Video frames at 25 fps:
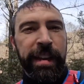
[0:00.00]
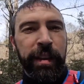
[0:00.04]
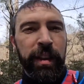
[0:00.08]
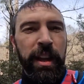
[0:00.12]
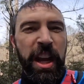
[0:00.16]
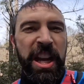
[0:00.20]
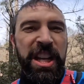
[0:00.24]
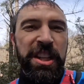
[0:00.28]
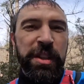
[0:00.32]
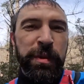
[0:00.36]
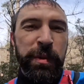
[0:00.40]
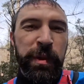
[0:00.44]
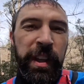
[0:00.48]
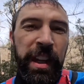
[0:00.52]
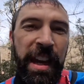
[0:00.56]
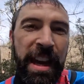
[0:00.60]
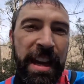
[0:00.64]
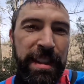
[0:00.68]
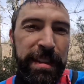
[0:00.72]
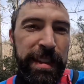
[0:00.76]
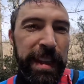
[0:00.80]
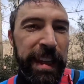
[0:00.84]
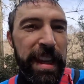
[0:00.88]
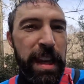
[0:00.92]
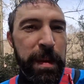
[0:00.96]
I just
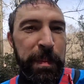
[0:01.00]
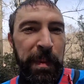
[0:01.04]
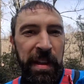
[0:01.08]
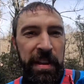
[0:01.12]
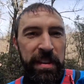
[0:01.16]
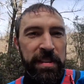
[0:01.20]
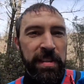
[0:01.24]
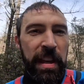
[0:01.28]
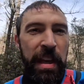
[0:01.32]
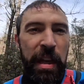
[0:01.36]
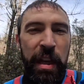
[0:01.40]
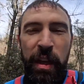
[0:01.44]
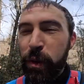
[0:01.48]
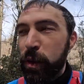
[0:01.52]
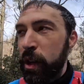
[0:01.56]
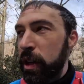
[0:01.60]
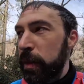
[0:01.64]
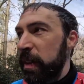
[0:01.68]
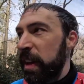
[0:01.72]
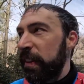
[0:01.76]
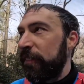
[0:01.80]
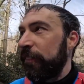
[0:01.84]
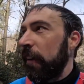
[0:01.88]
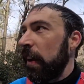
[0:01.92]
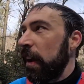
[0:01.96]
realized I keep on saying one of
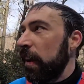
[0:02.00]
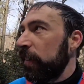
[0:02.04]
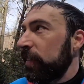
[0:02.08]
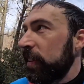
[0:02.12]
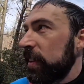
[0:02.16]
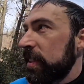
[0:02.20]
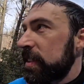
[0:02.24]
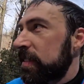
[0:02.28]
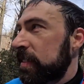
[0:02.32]
my favorites.